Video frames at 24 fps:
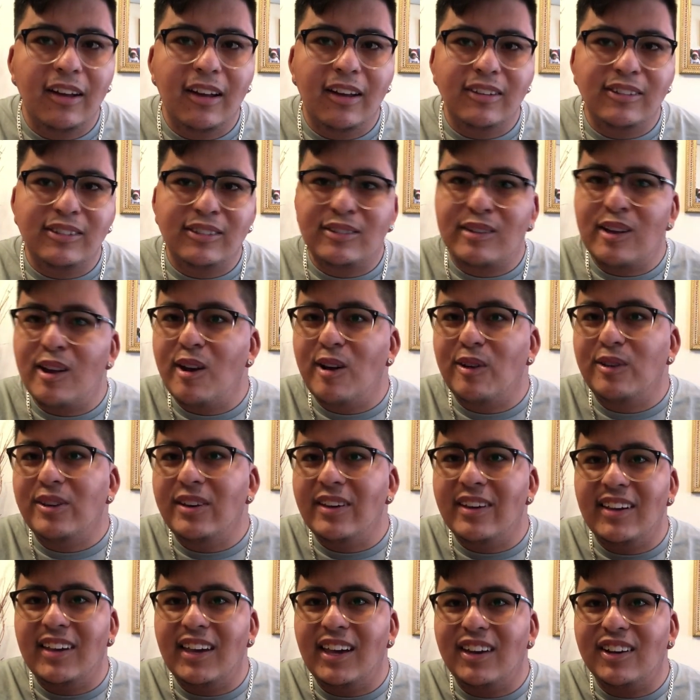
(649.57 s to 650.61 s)
So you
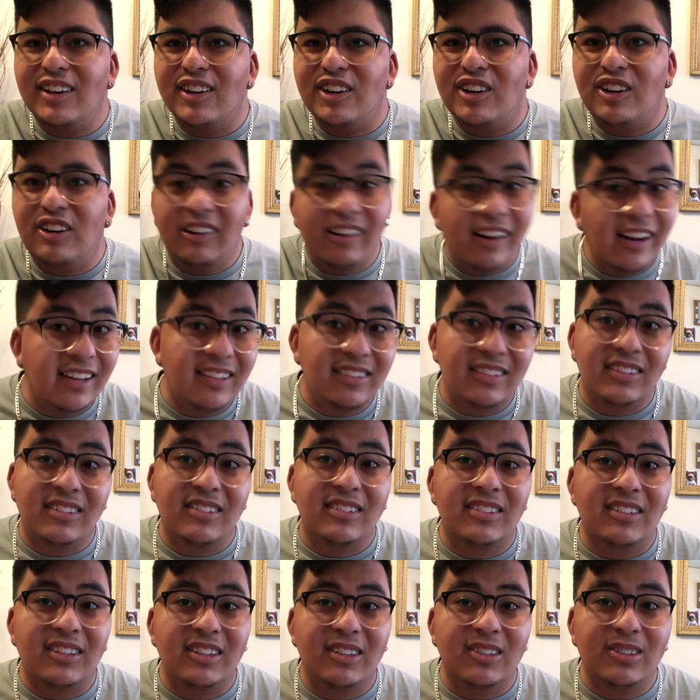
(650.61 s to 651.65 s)
could get crazy
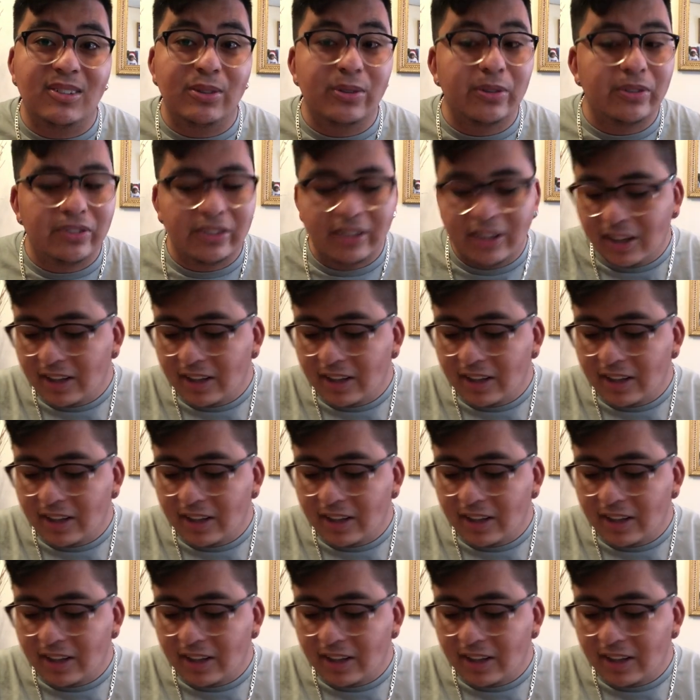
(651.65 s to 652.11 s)
steals.